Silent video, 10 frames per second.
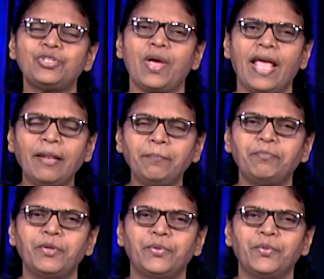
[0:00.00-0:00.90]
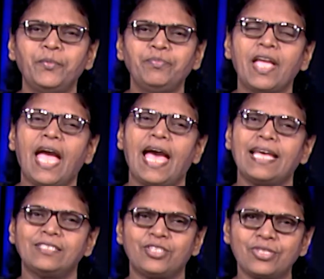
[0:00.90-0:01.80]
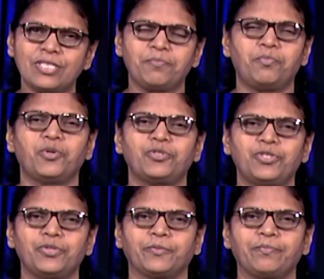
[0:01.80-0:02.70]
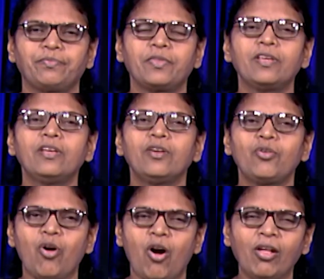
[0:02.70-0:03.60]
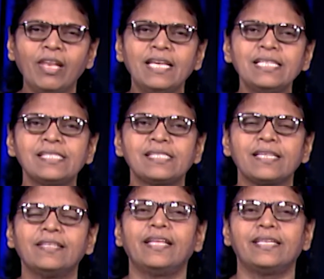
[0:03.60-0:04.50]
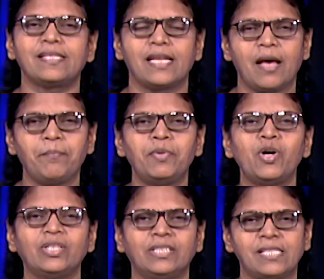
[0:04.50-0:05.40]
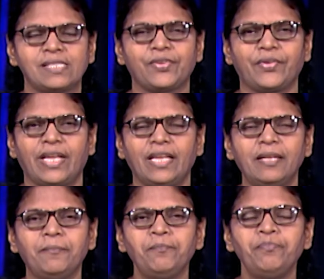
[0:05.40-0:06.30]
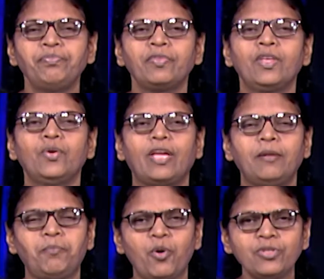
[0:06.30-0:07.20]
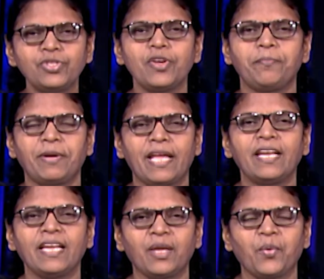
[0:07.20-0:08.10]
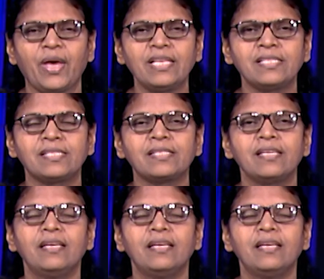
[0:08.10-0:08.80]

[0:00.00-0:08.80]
to help you and to support you. Call us, there's a number on the screen. You can post your prayer requests.